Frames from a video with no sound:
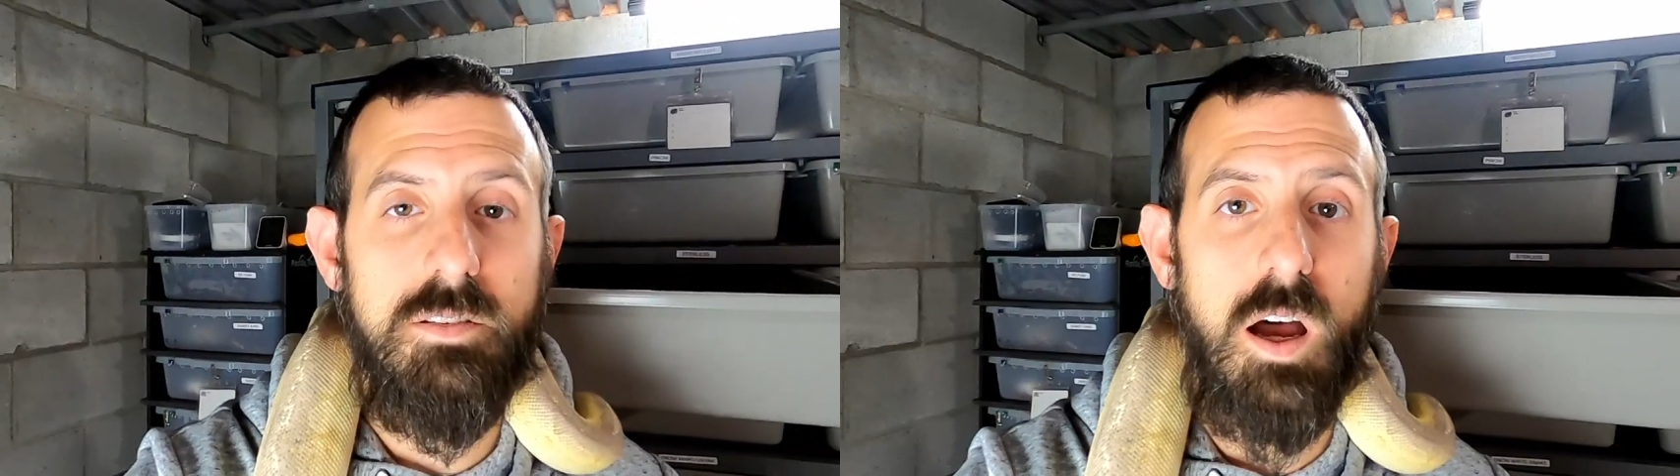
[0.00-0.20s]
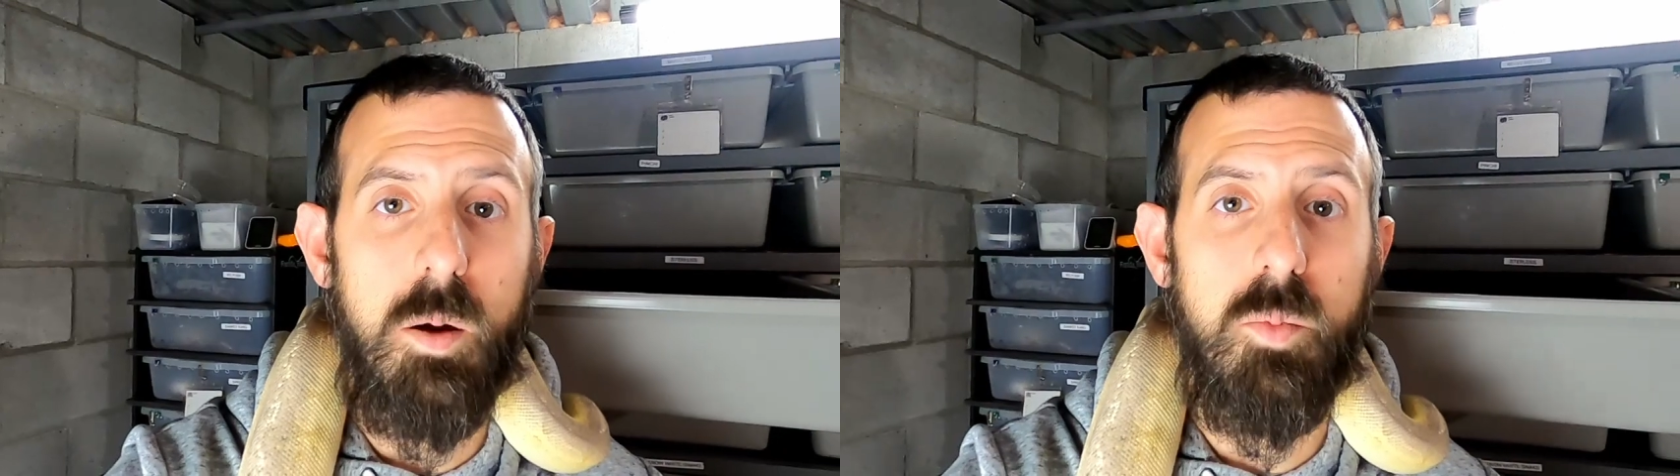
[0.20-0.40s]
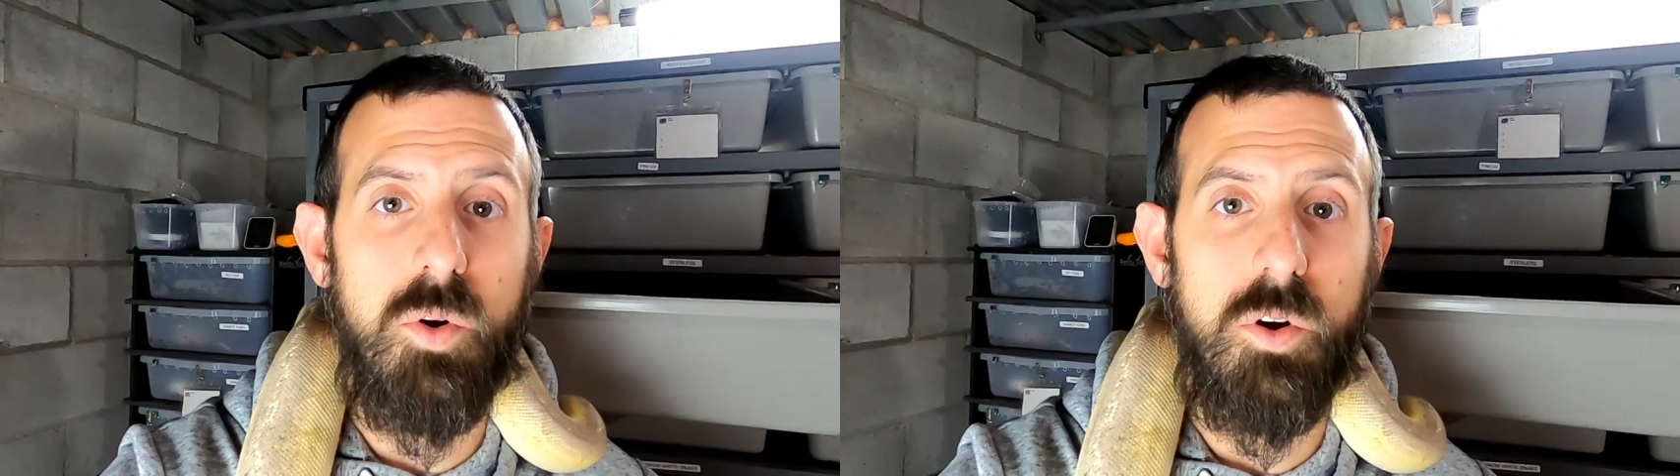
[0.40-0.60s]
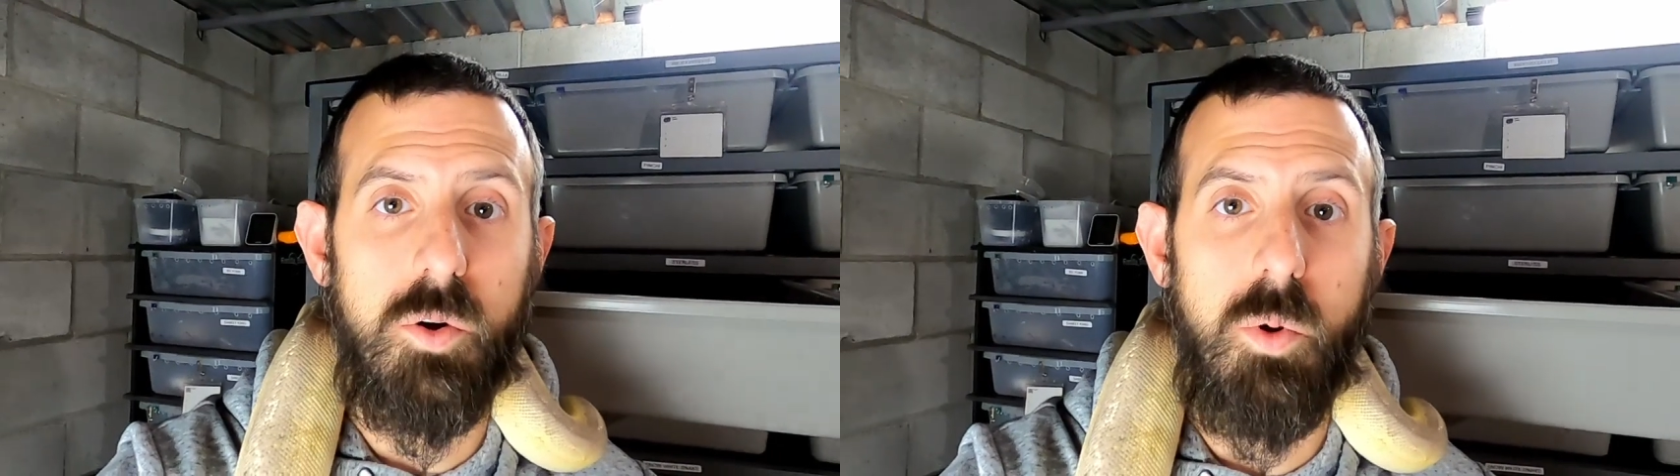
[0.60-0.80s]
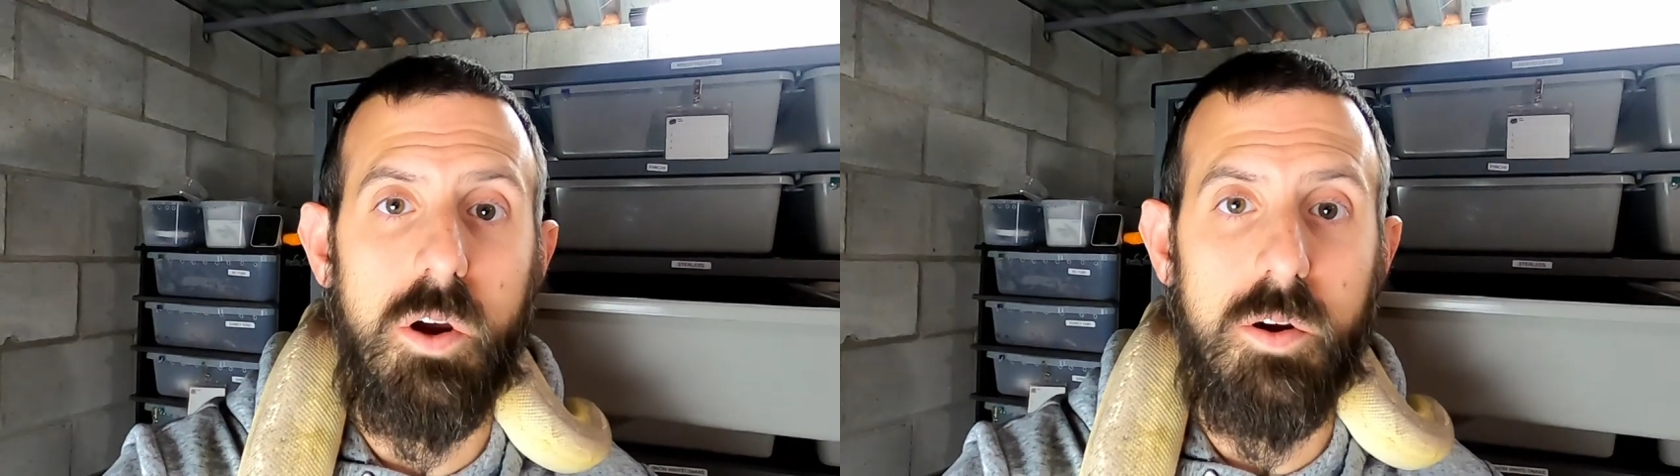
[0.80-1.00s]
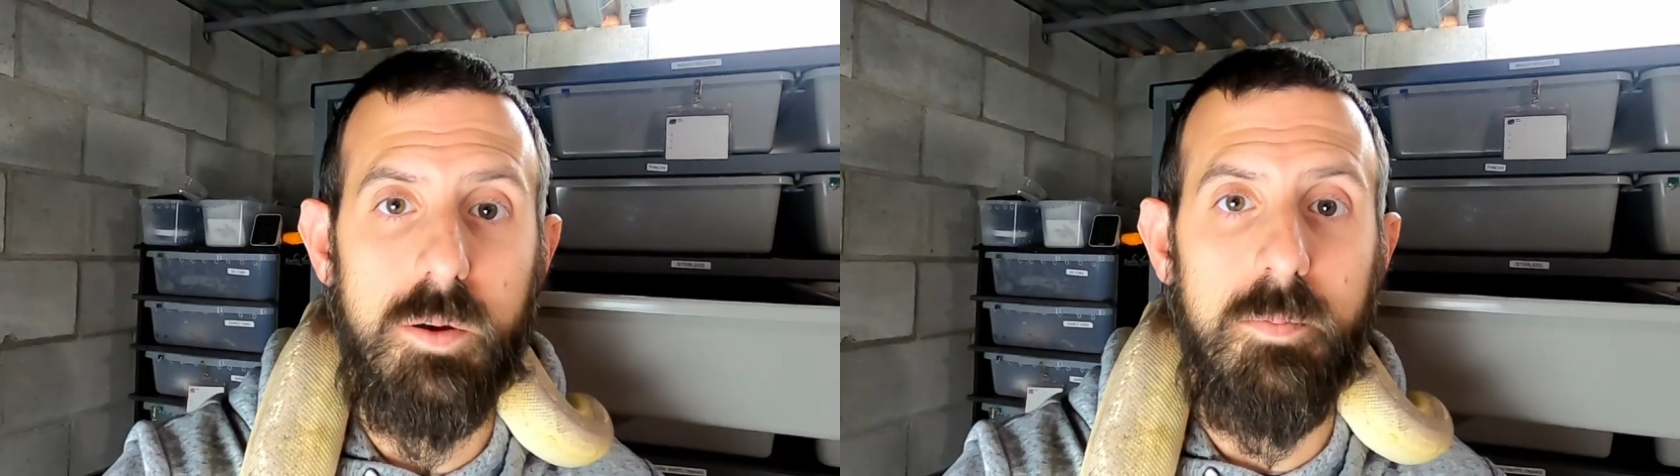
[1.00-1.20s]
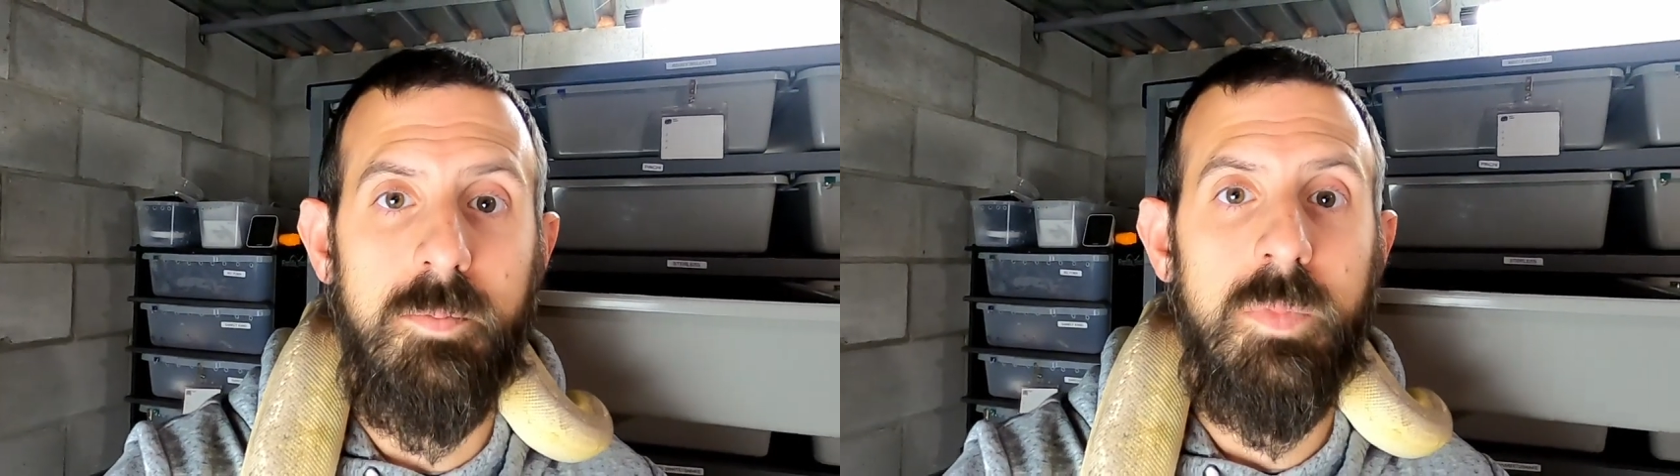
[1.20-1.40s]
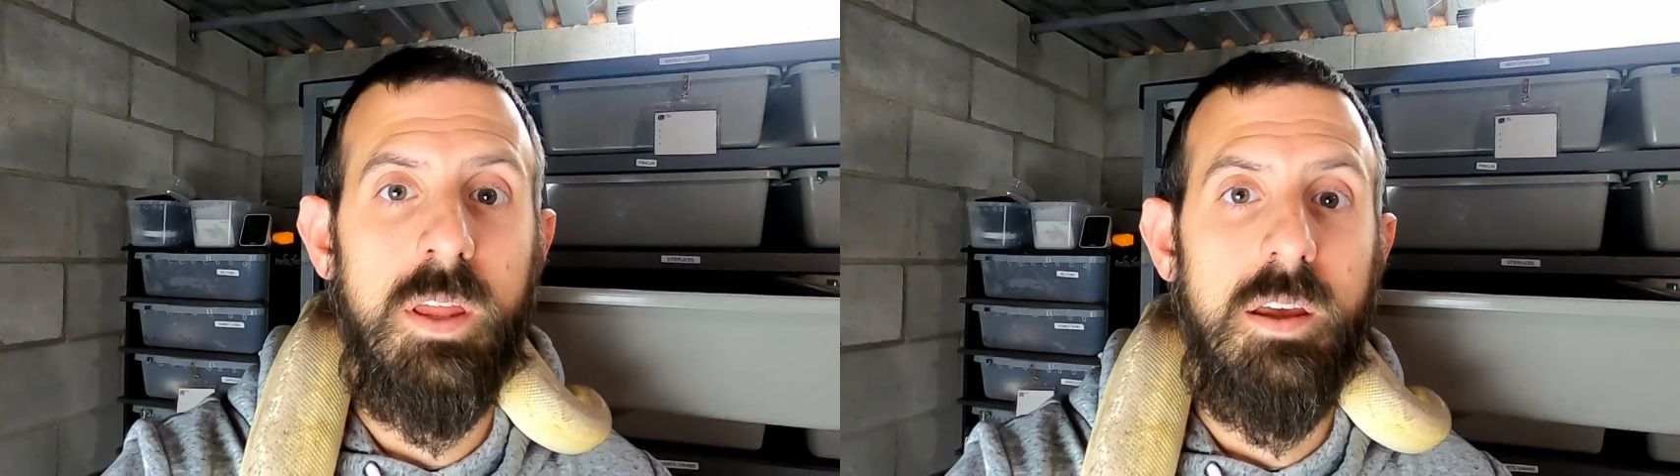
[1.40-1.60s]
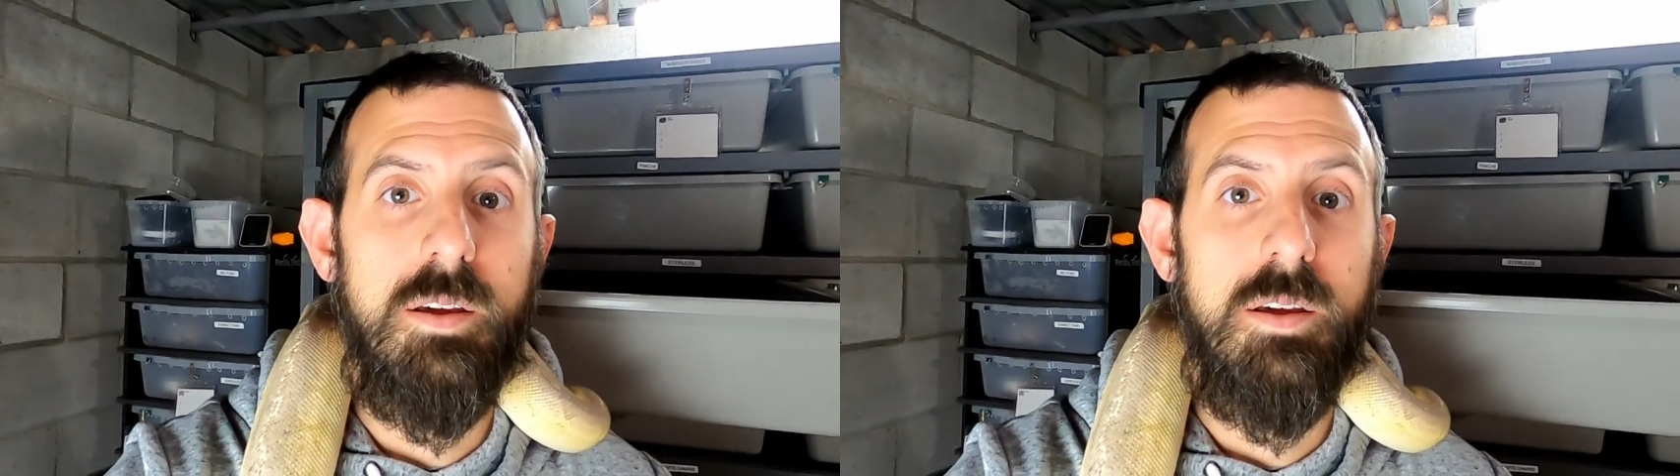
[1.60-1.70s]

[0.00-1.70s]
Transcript: tub or aquarium,